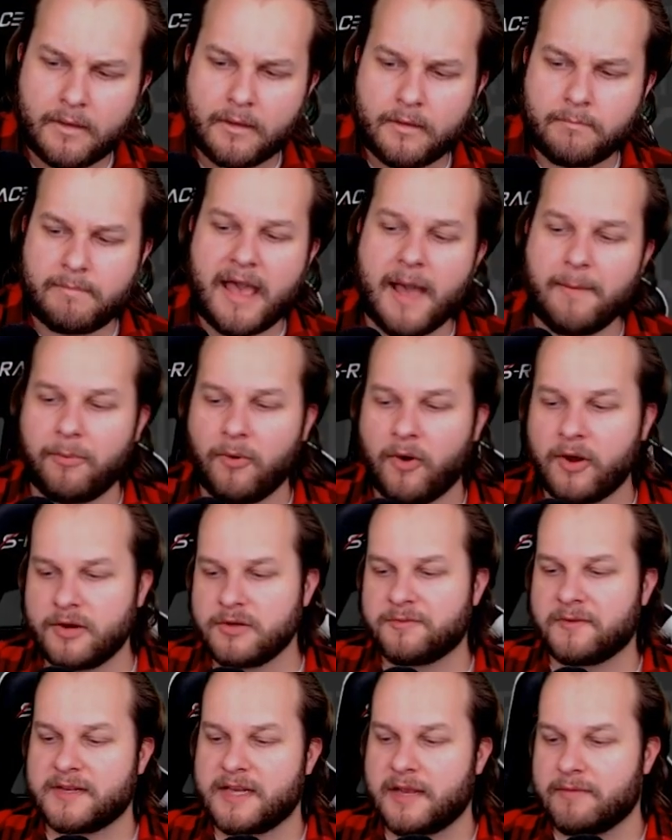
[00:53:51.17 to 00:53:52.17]
Mad Boy
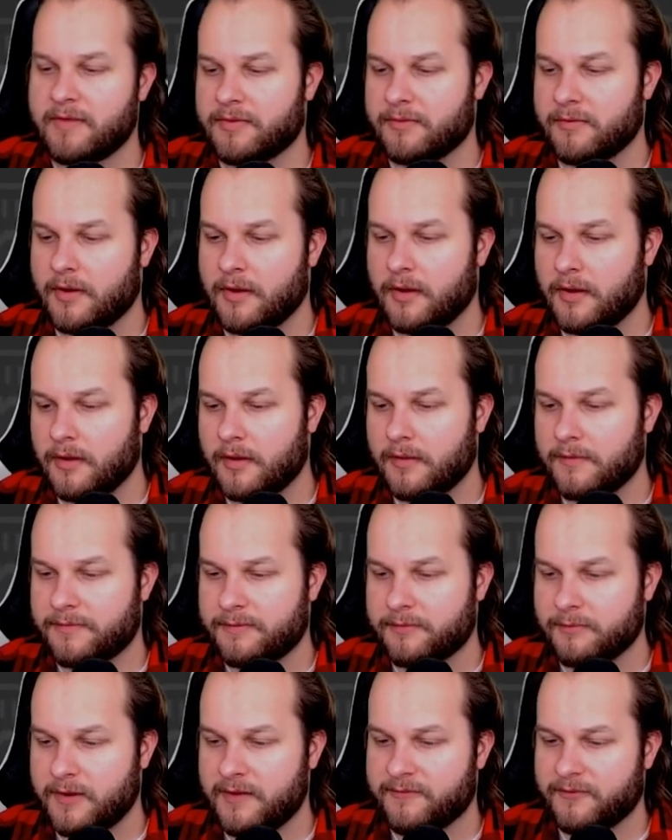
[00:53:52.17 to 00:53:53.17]
News about Heavenly th- uh,
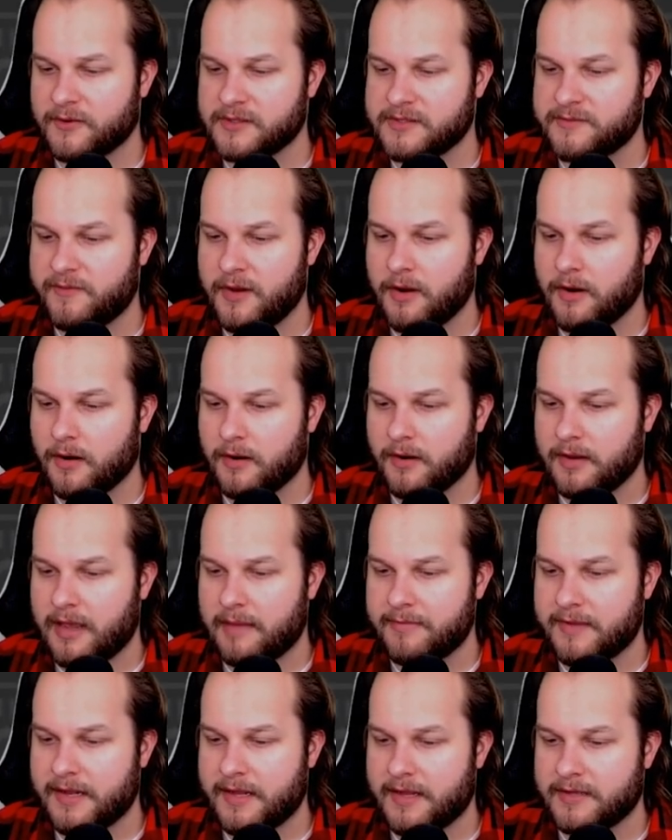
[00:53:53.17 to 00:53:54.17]
VR
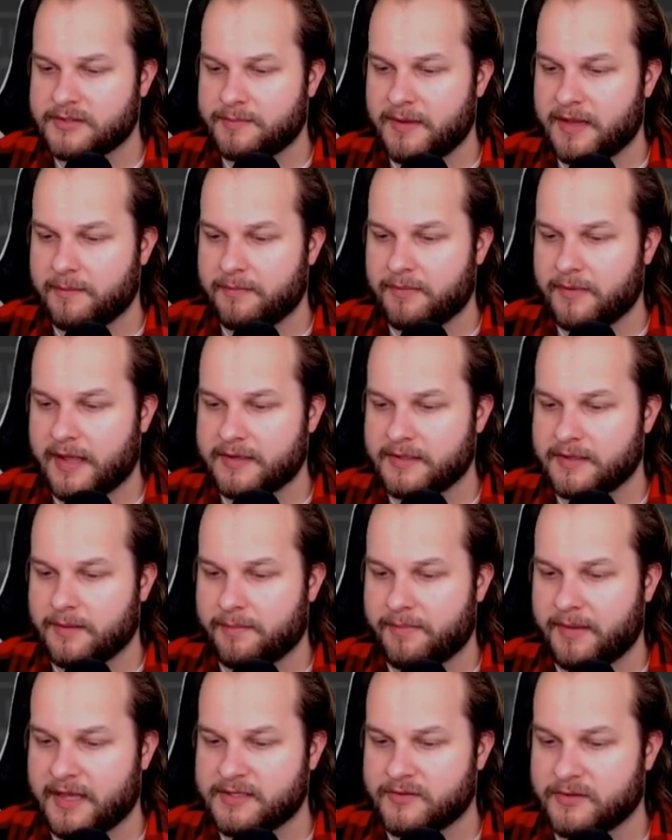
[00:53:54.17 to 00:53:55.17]
game that has to be implanted in the
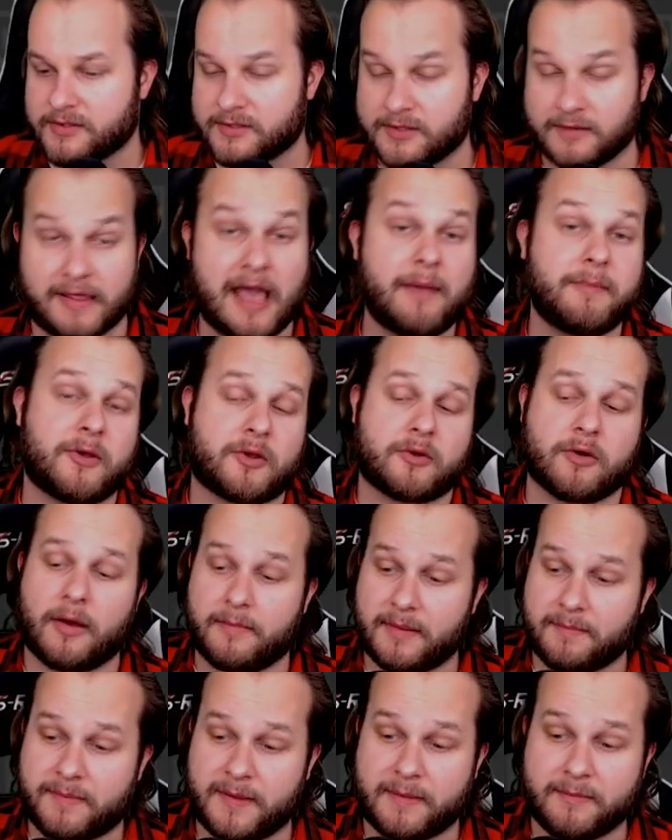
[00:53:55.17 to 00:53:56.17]
base of your skull. That'd be cool. I
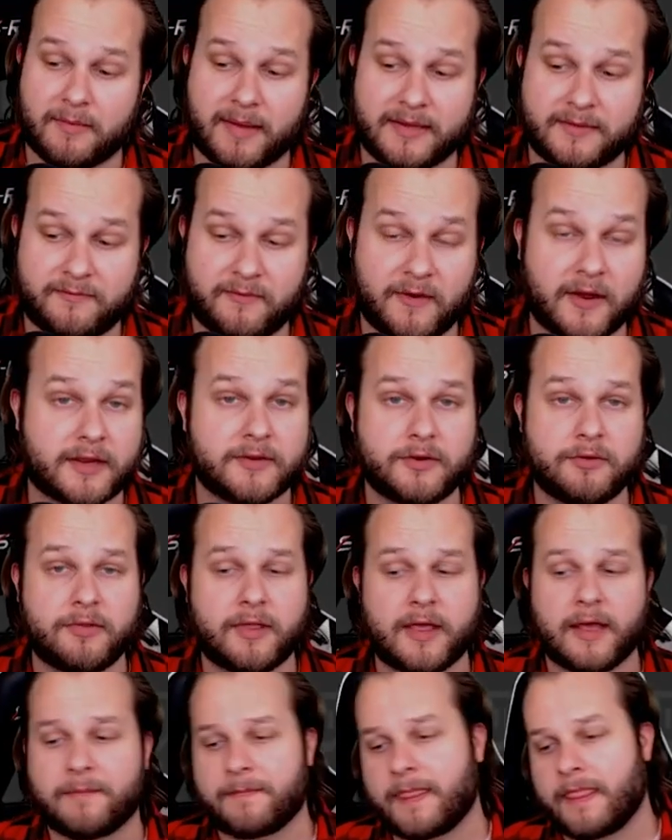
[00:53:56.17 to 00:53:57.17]
mean, people might fucking do
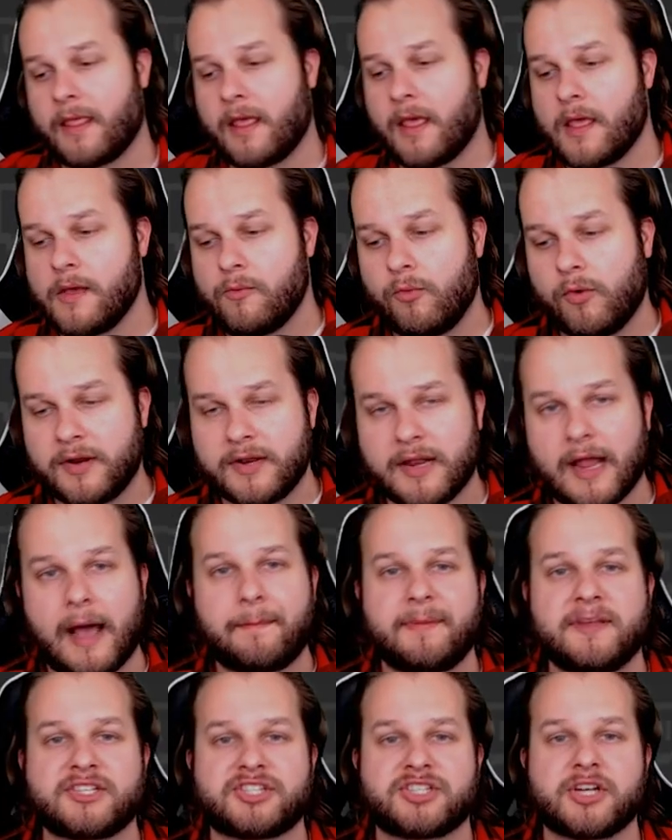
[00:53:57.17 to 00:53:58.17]
that. Would
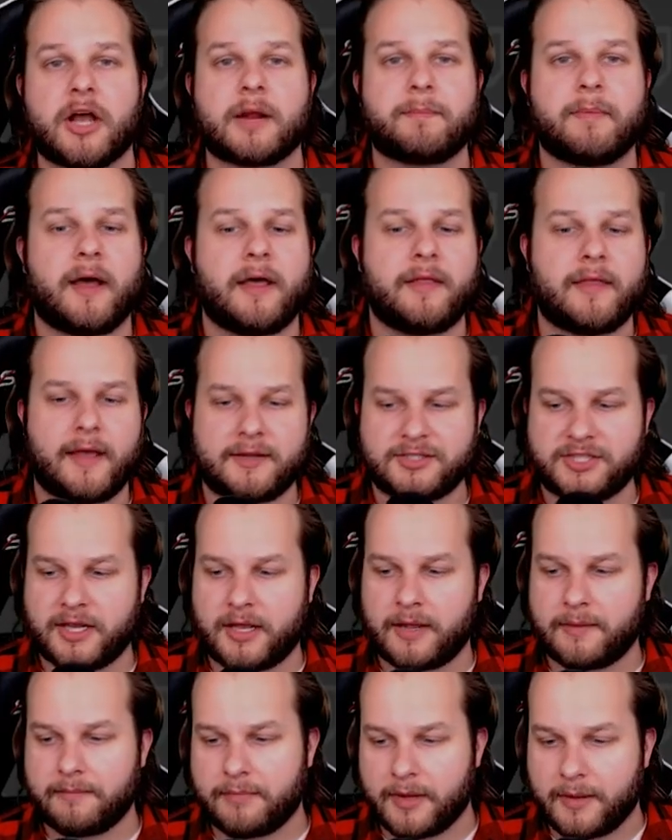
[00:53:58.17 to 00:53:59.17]
not be shocked by that,
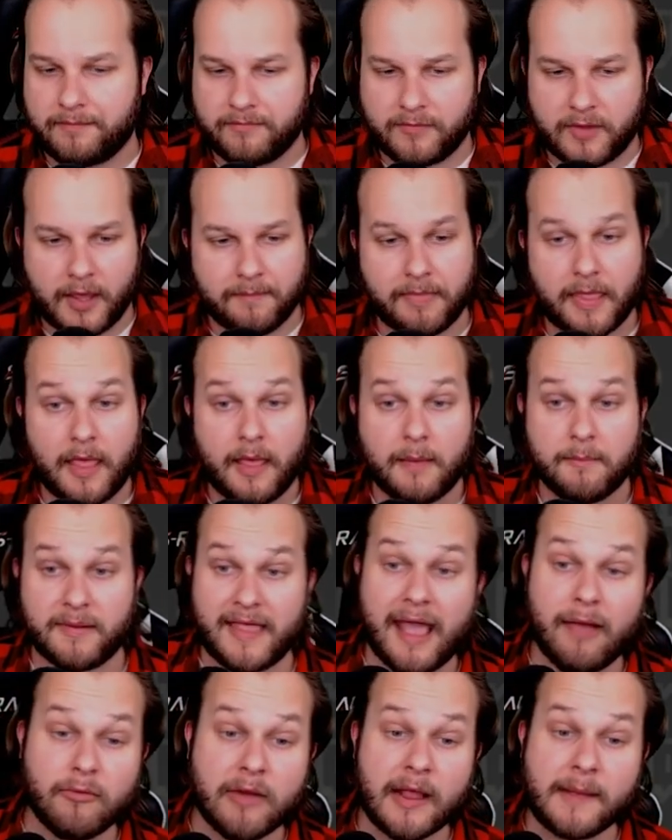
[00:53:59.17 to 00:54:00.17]
chat. But yeah. But
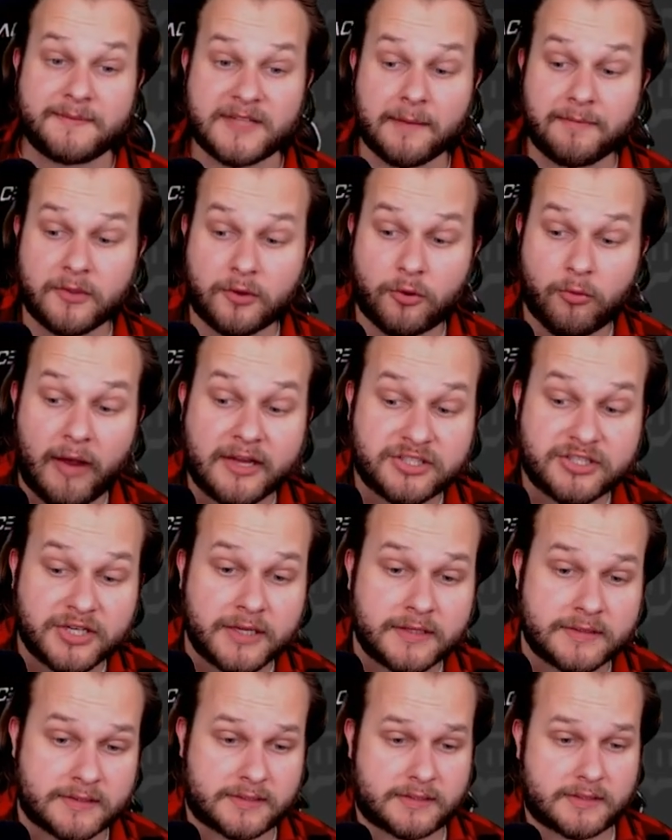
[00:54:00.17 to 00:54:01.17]
that wraps up the
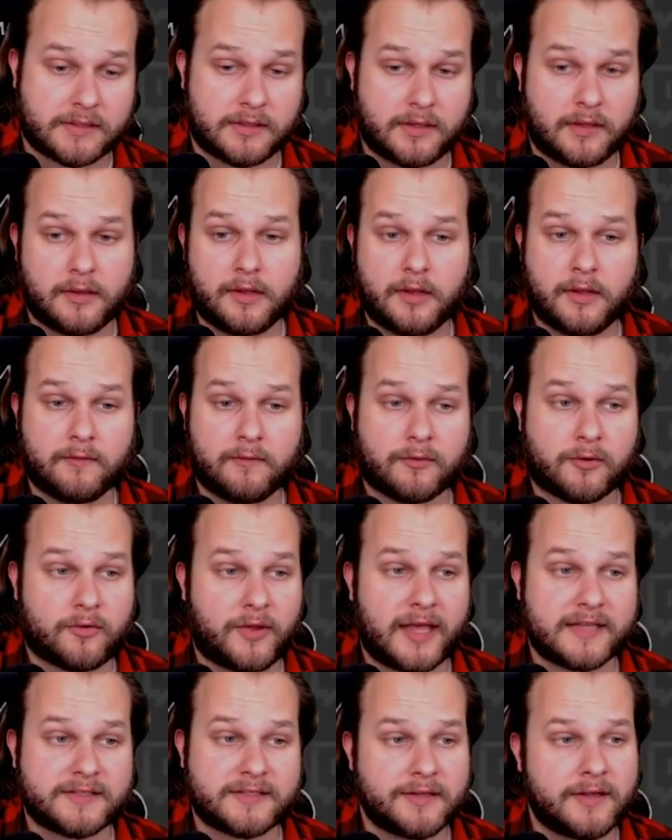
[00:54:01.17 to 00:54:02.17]
questions for
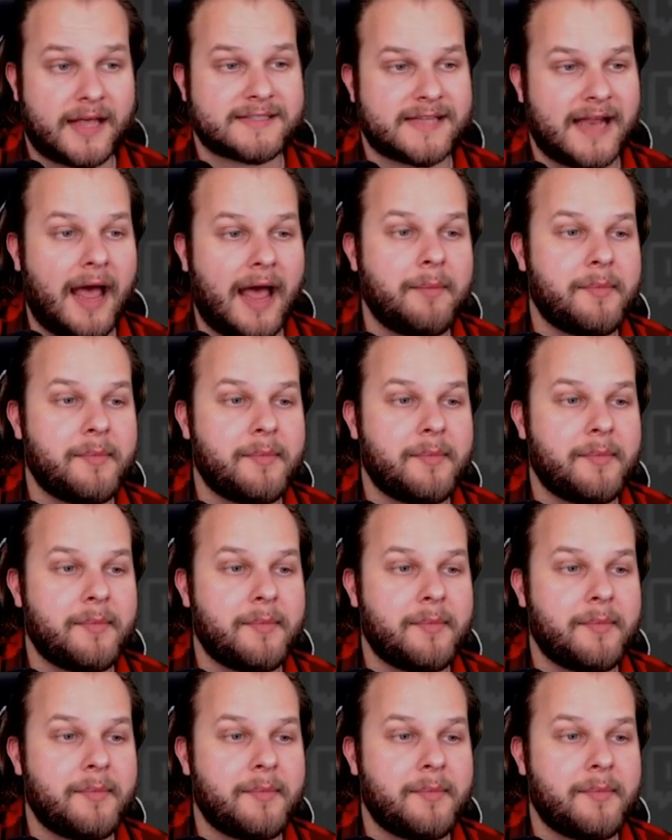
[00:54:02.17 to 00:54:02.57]
class and class. Not